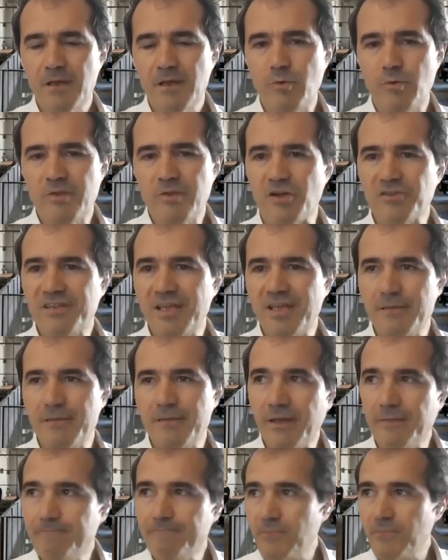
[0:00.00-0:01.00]
with our team,
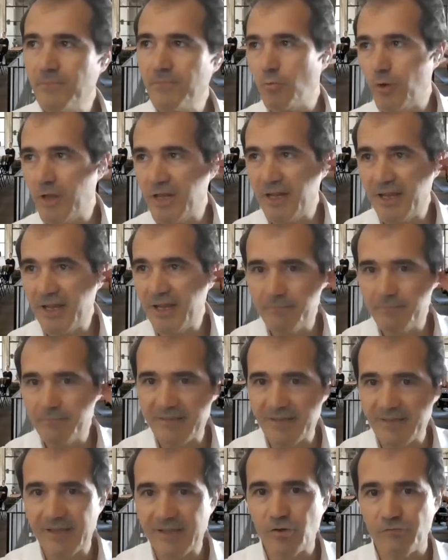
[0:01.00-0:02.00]
we lead
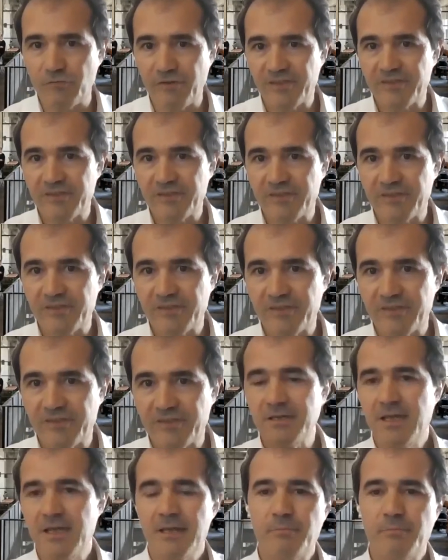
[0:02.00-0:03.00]
basically conversation
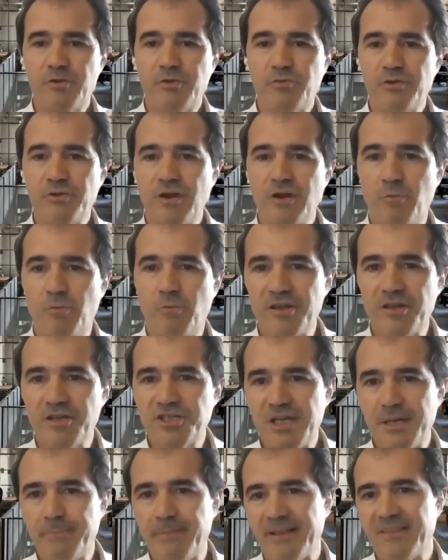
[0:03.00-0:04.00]
between our
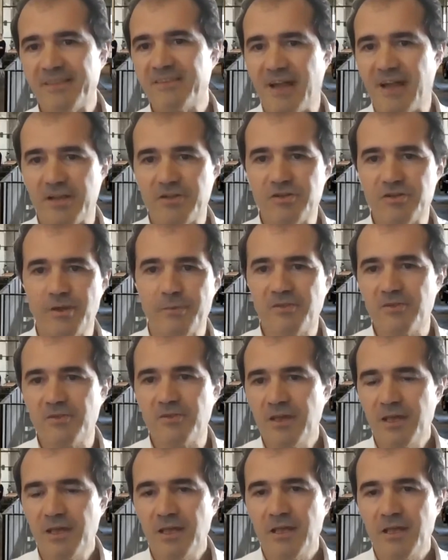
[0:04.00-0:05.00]
mothership and startups
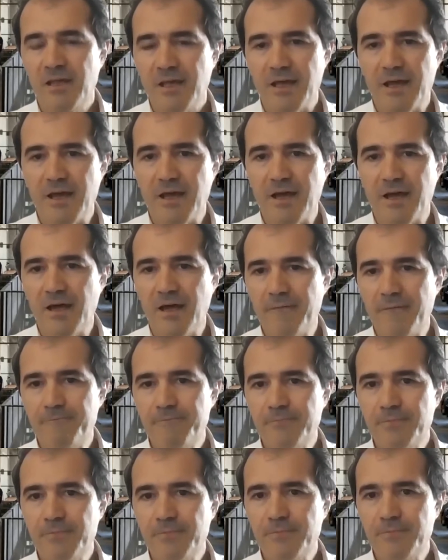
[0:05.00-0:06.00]

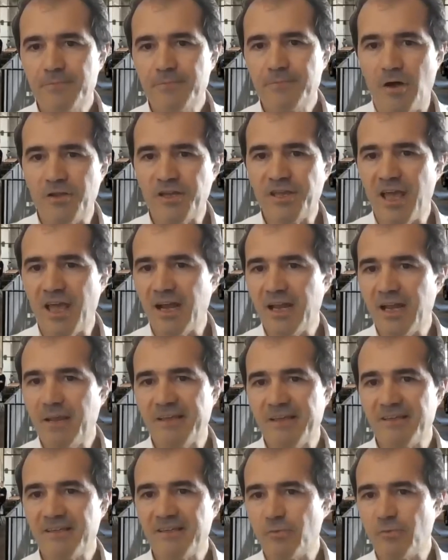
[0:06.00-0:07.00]
on a yearly
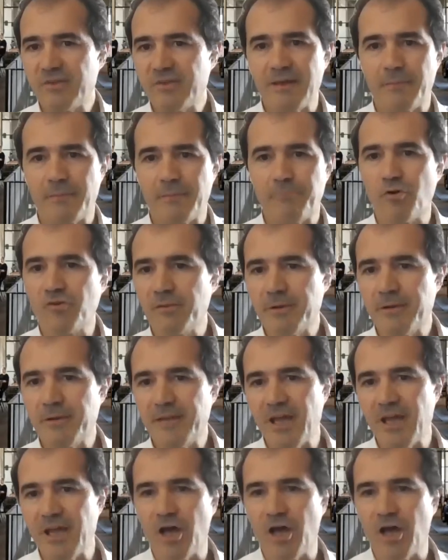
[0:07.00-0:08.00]
basis with approximately
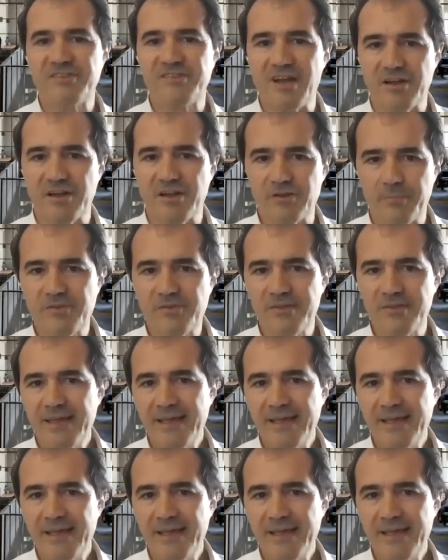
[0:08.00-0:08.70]
100 startups.